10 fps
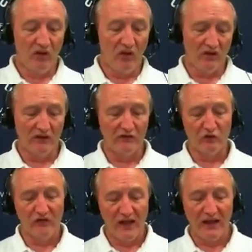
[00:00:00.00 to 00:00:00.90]
Okay, so
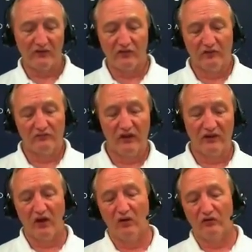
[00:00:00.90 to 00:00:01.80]
next,
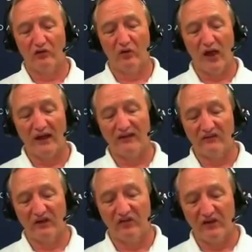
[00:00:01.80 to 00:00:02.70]

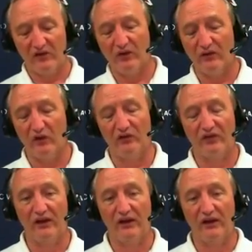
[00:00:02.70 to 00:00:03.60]
considering those things,